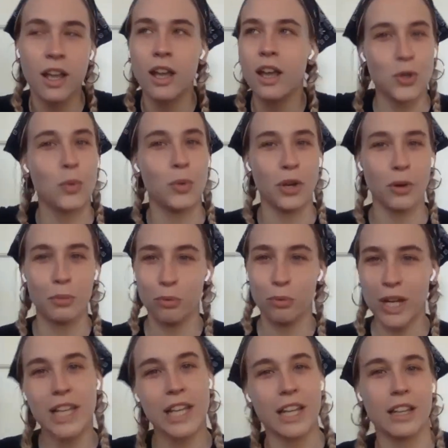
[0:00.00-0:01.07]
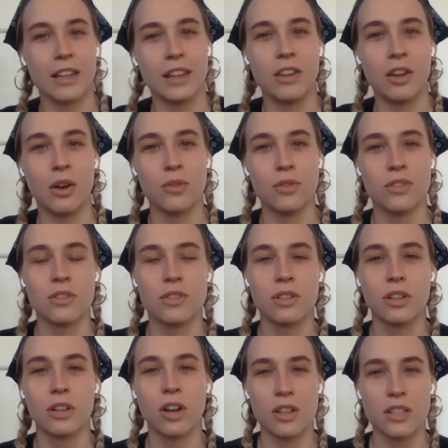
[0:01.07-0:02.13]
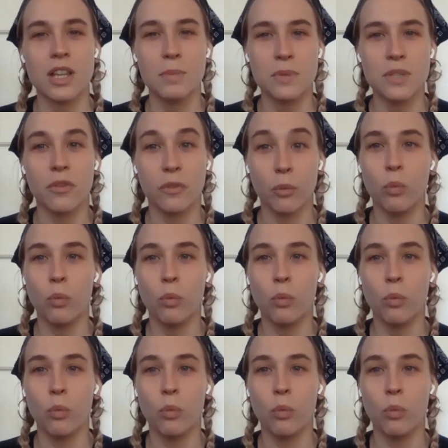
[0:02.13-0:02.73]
So we are breaking those concepts of